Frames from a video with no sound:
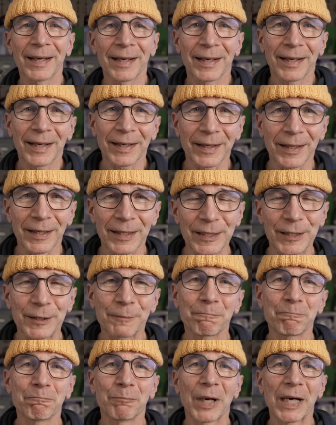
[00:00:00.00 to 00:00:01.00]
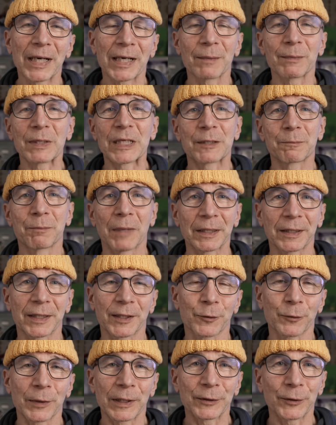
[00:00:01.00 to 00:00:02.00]
Hi guys, my name is Matti
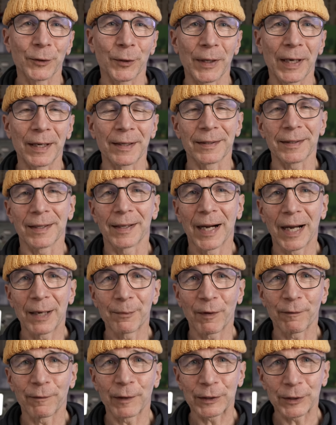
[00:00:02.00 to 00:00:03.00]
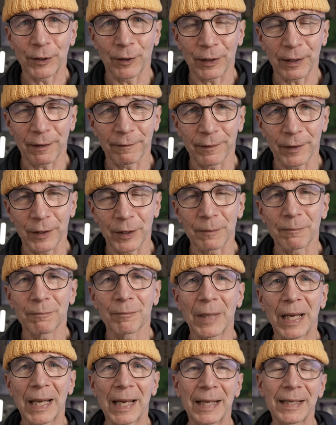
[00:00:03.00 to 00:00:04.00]
Sulanto and I'm a photographer.
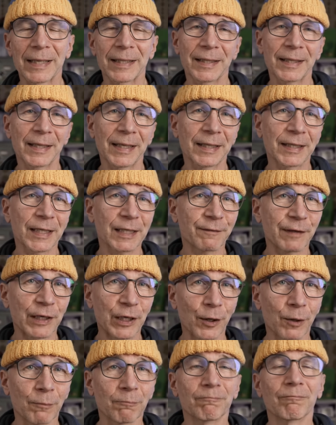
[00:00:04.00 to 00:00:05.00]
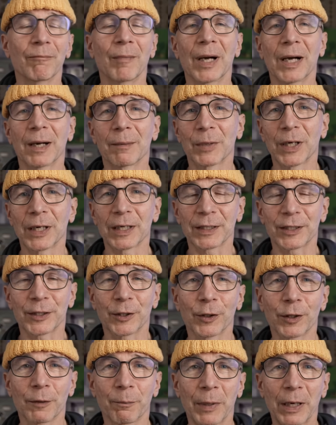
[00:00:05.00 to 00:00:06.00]
And in this video, I'm gonna
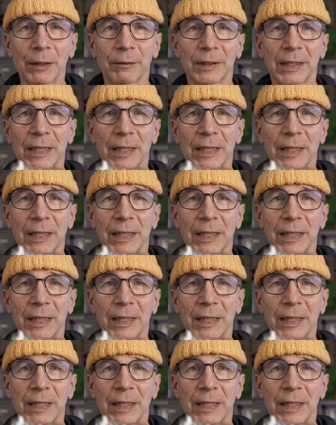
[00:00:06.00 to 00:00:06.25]
talk about